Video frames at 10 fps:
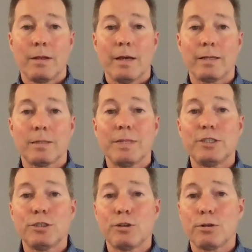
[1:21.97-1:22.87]
As I
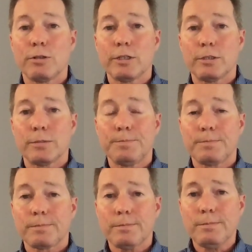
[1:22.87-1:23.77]
mentioned earlier,
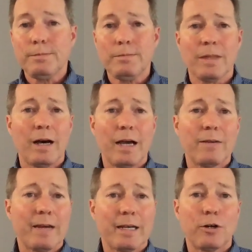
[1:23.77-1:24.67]
I
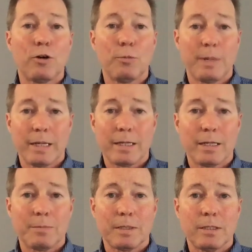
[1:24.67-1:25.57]
have had a home buying
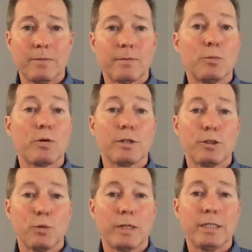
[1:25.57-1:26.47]
company for more than
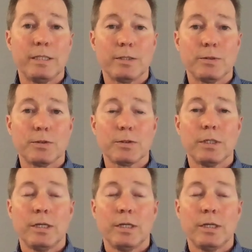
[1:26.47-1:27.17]
20 years